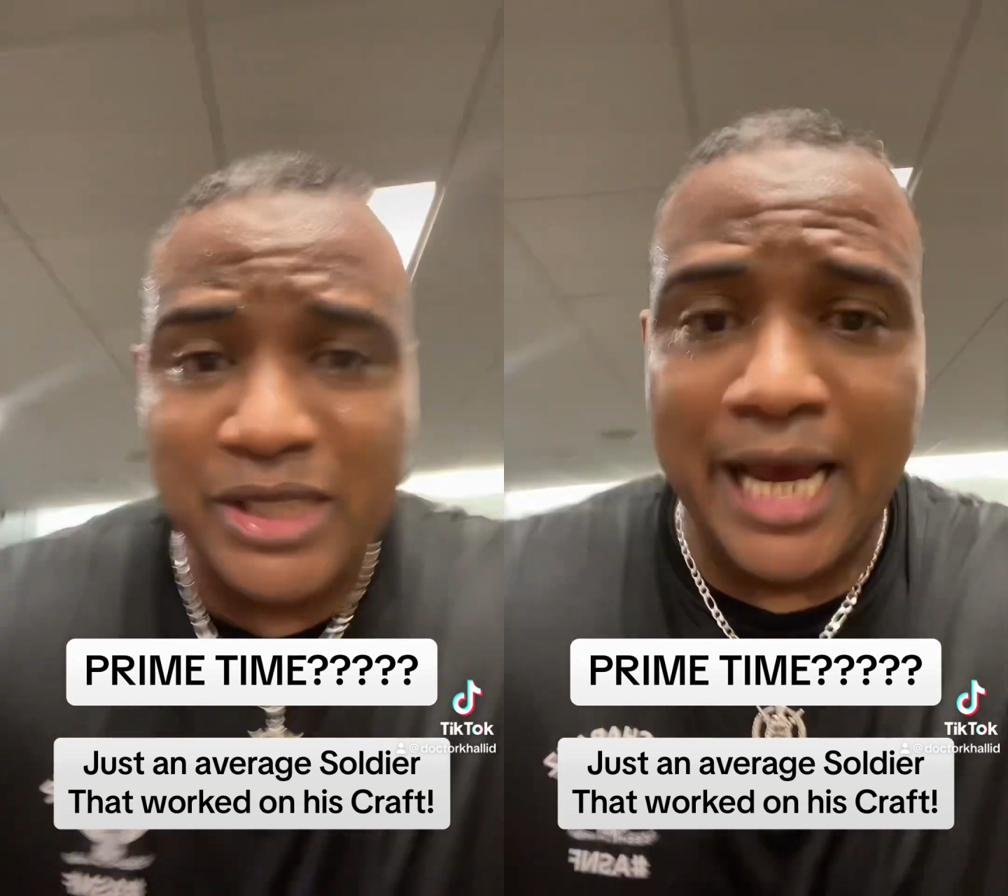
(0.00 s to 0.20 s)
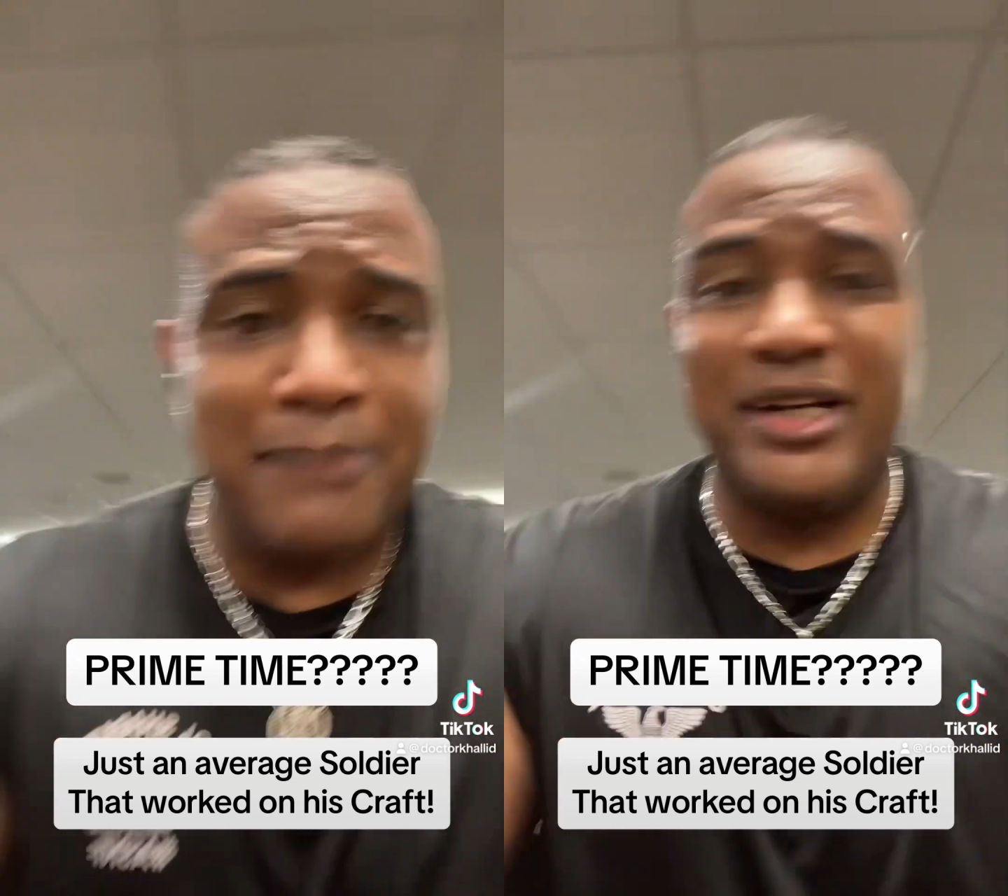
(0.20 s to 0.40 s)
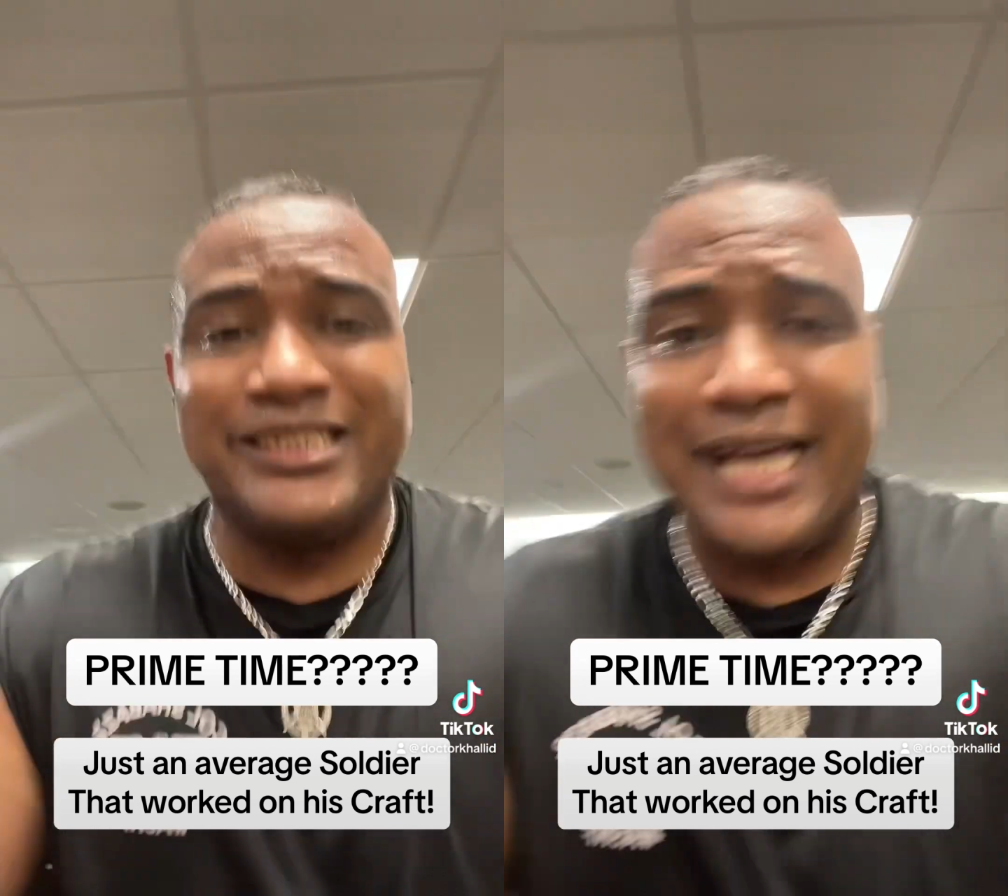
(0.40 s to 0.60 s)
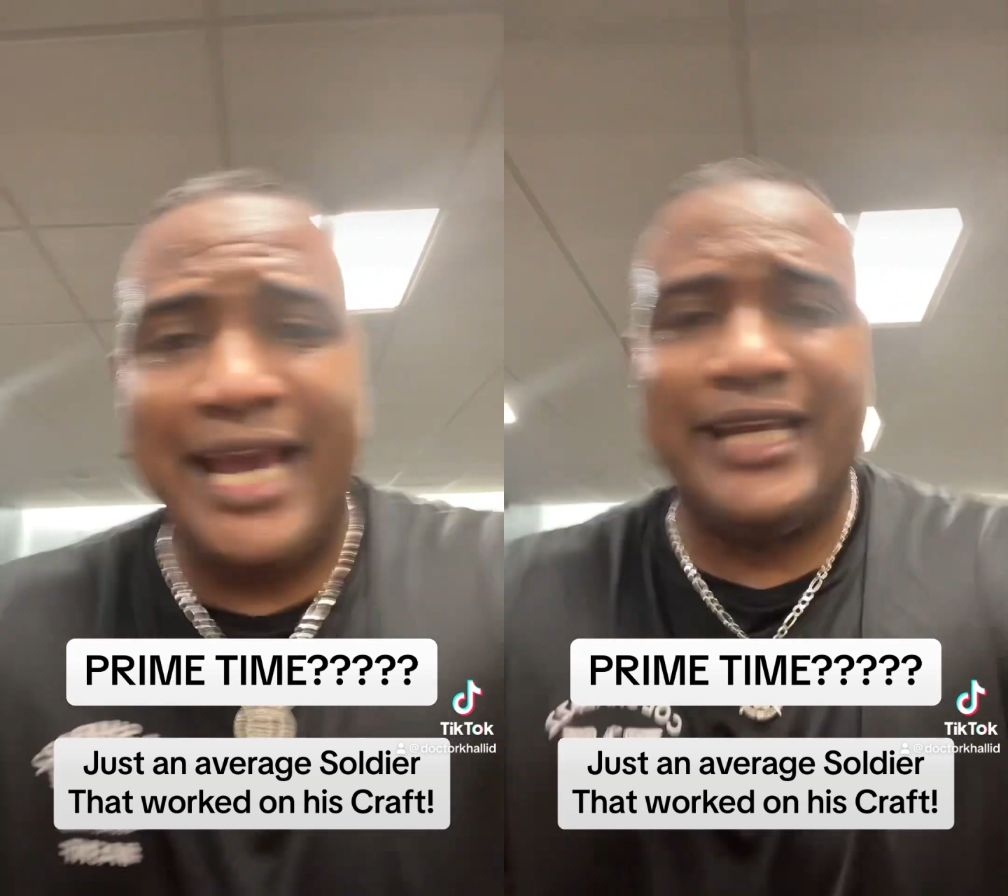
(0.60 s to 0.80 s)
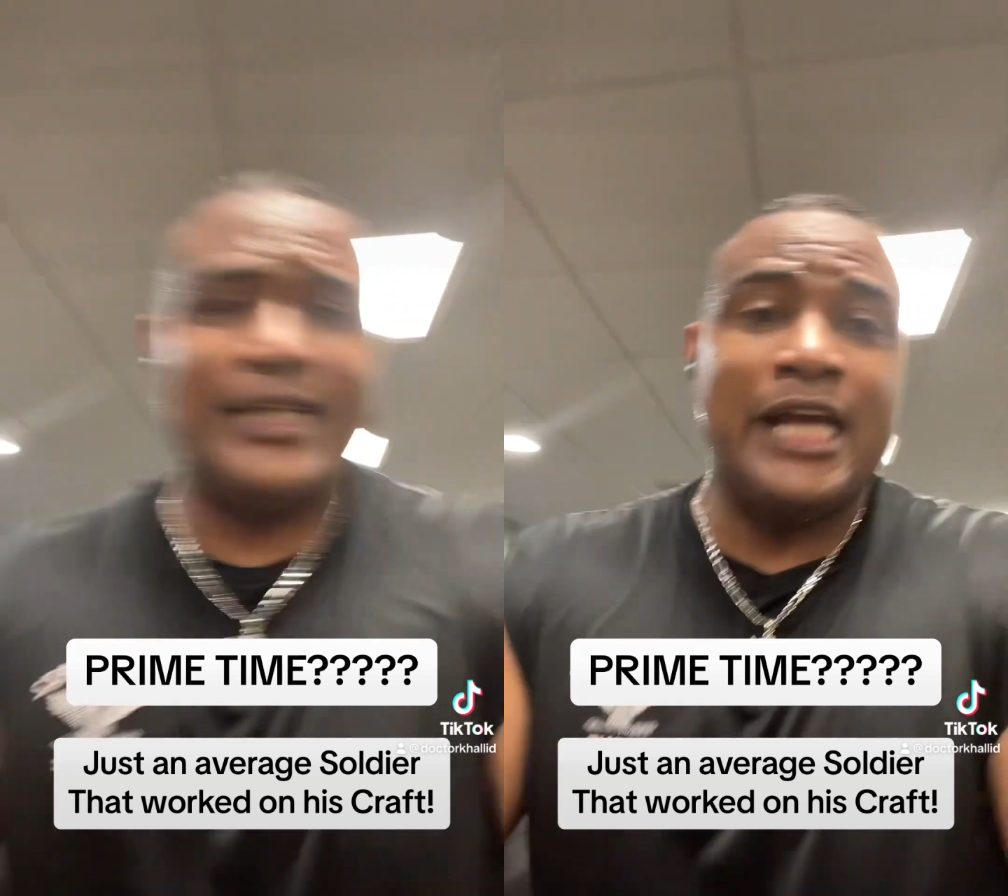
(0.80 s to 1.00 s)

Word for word: time because I had